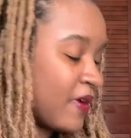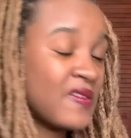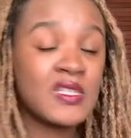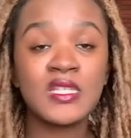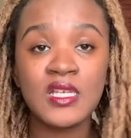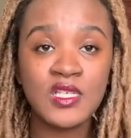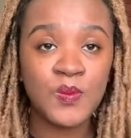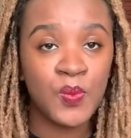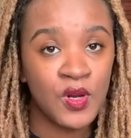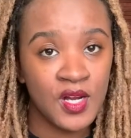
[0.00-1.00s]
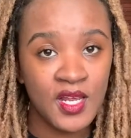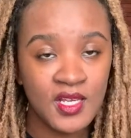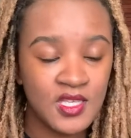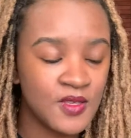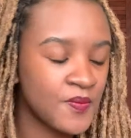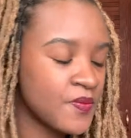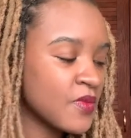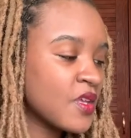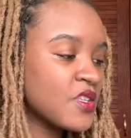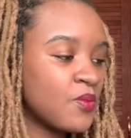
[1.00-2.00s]
6 products.
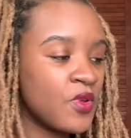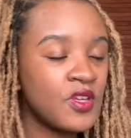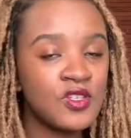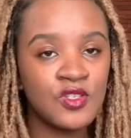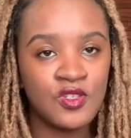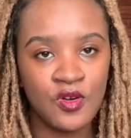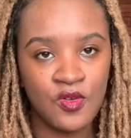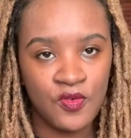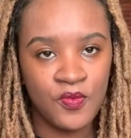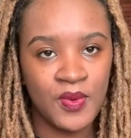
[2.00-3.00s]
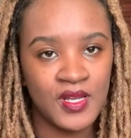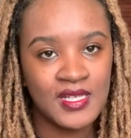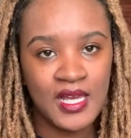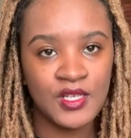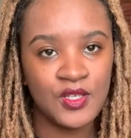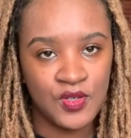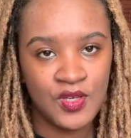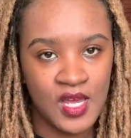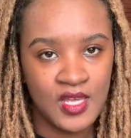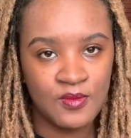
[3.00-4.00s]
So I'm going to start off by telling you
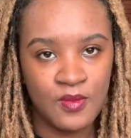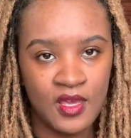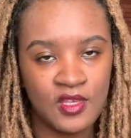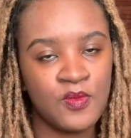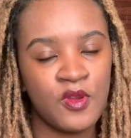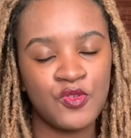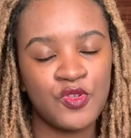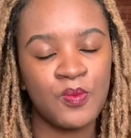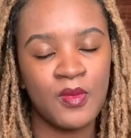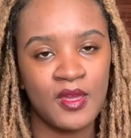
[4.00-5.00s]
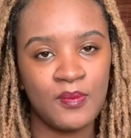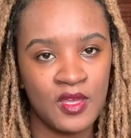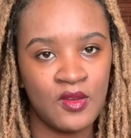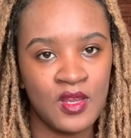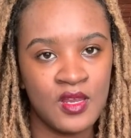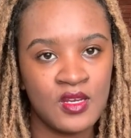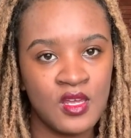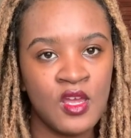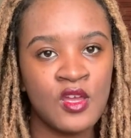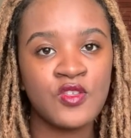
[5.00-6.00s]
guys my experience with my period.
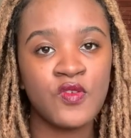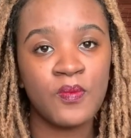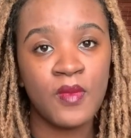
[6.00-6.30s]
So with